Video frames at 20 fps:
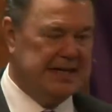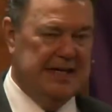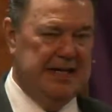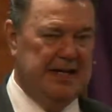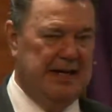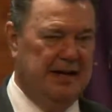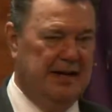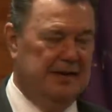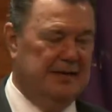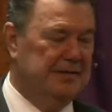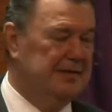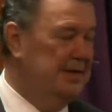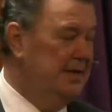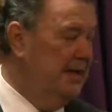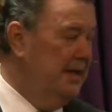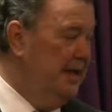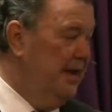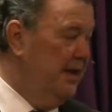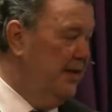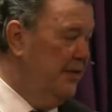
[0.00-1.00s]
heel.
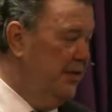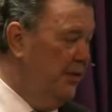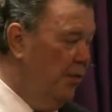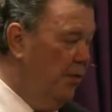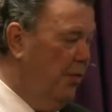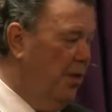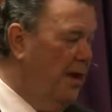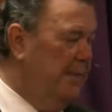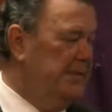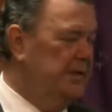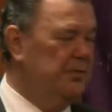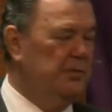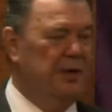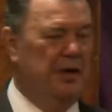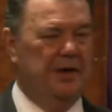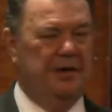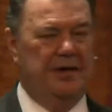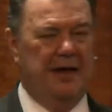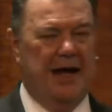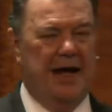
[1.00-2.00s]
The woman
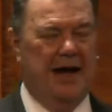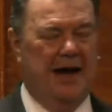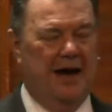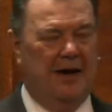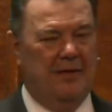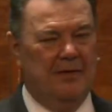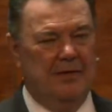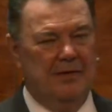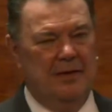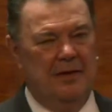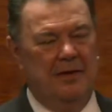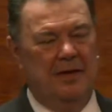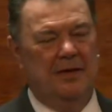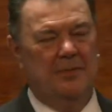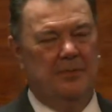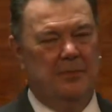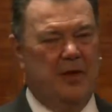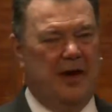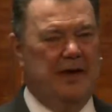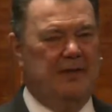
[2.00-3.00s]
will now
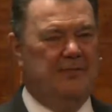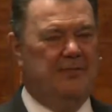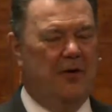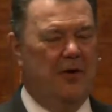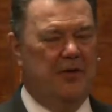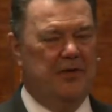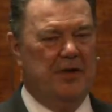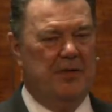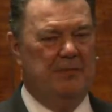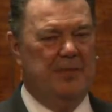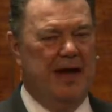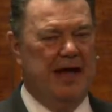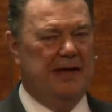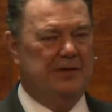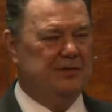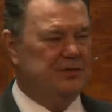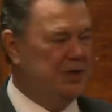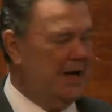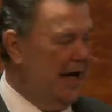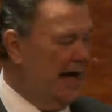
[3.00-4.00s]
bring forth a
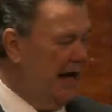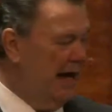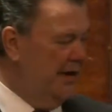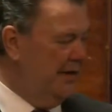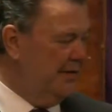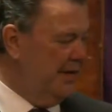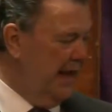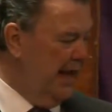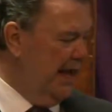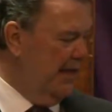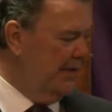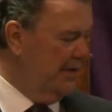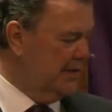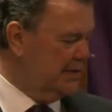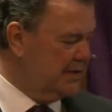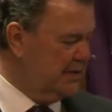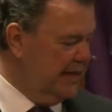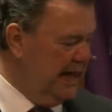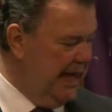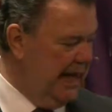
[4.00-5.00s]
man child, and the
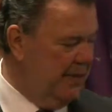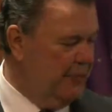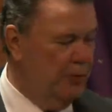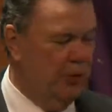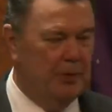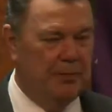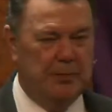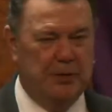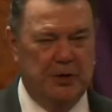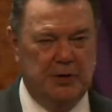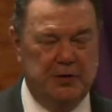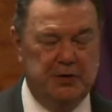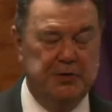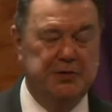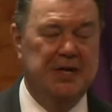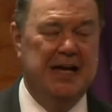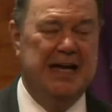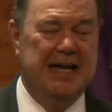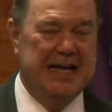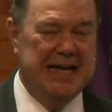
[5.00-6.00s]
snake will
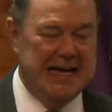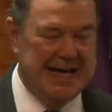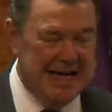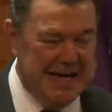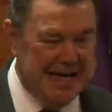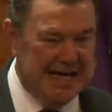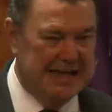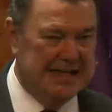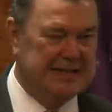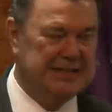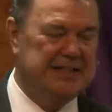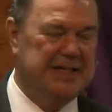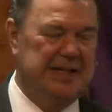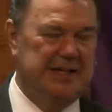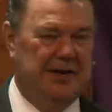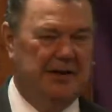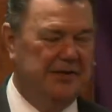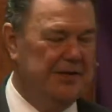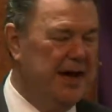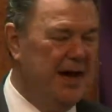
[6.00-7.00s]
bruise his
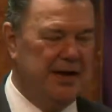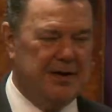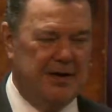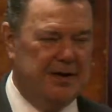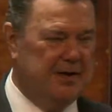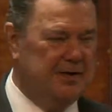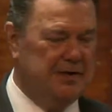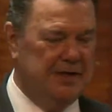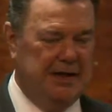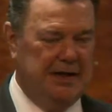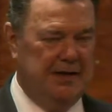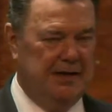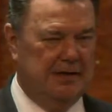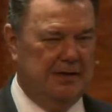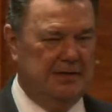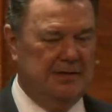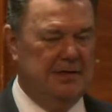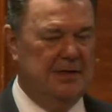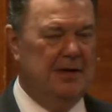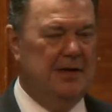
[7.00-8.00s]
heel, not her
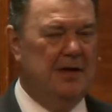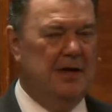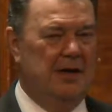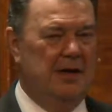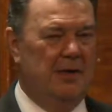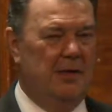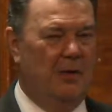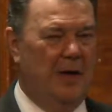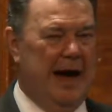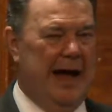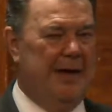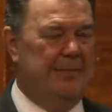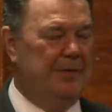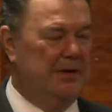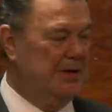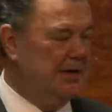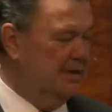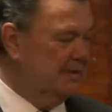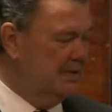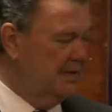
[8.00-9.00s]
heel. Why?
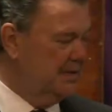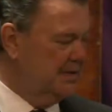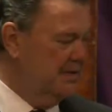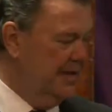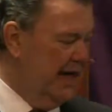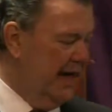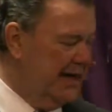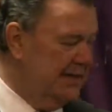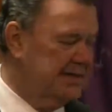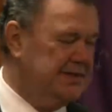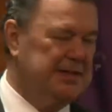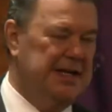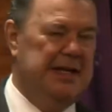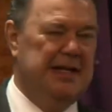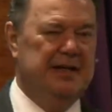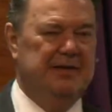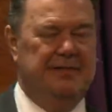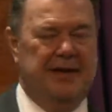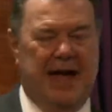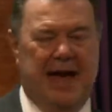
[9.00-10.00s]
Because it's not a
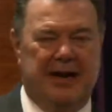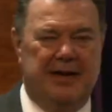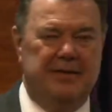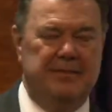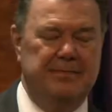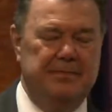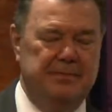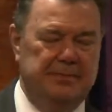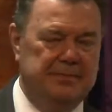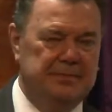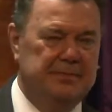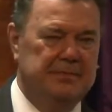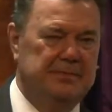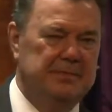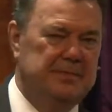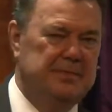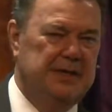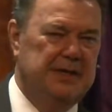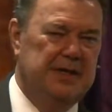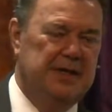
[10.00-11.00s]
seed of Adam,
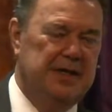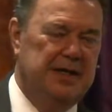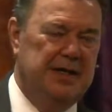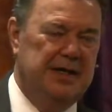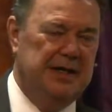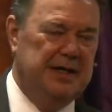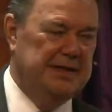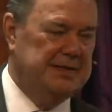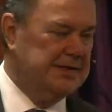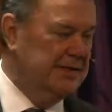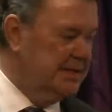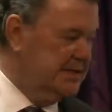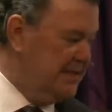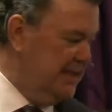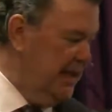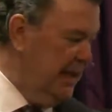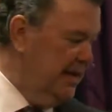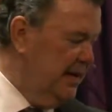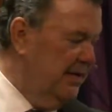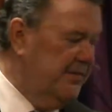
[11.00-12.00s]
it's a
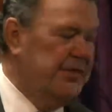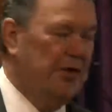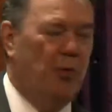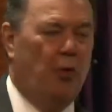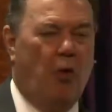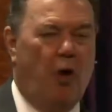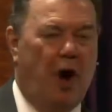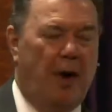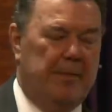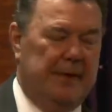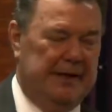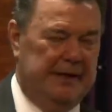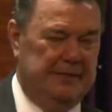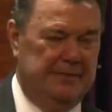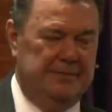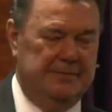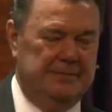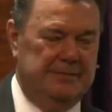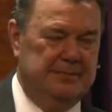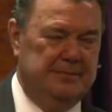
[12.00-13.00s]
seed of the woman.
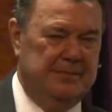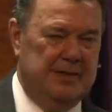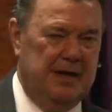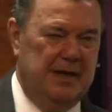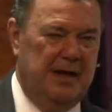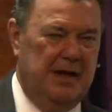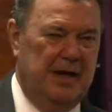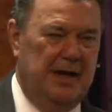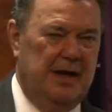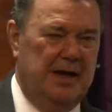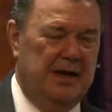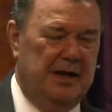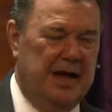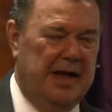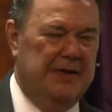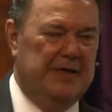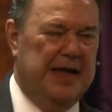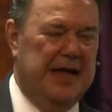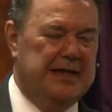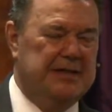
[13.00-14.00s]

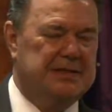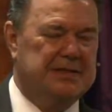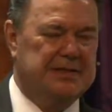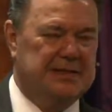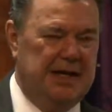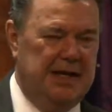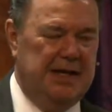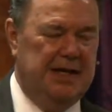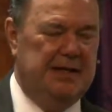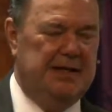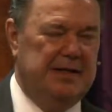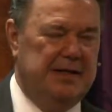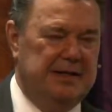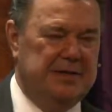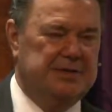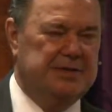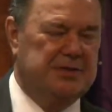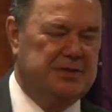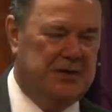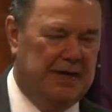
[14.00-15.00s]
And that seed
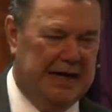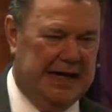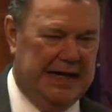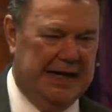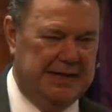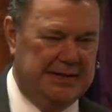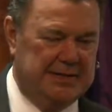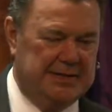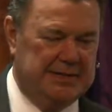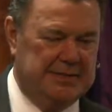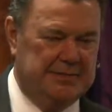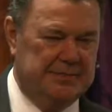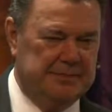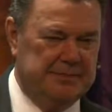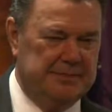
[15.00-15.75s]
is Christ.